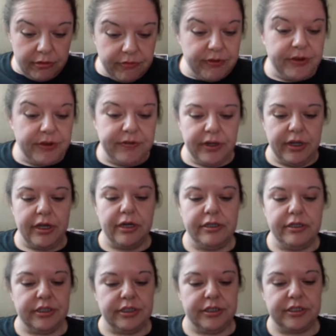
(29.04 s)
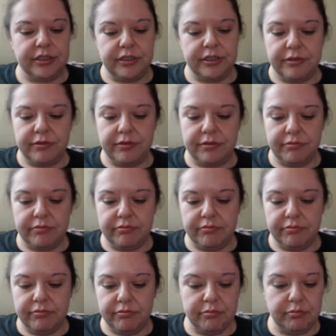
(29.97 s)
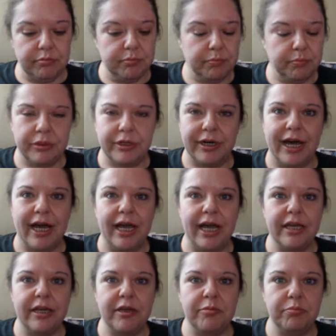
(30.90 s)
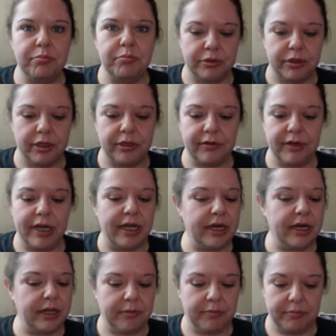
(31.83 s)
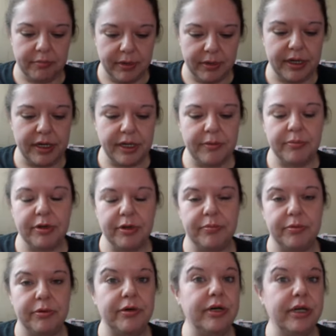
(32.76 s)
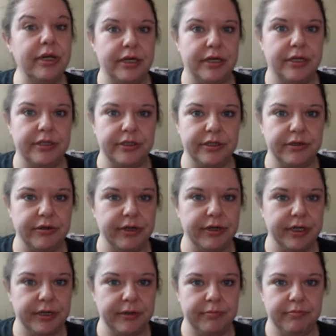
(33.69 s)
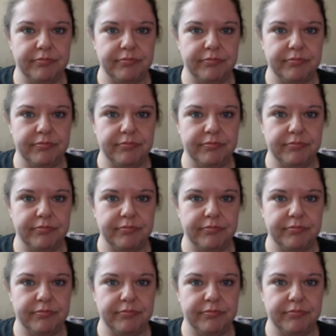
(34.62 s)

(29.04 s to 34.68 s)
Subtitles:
Favorite colors? Black, blood red, midnight purple, and hunter green.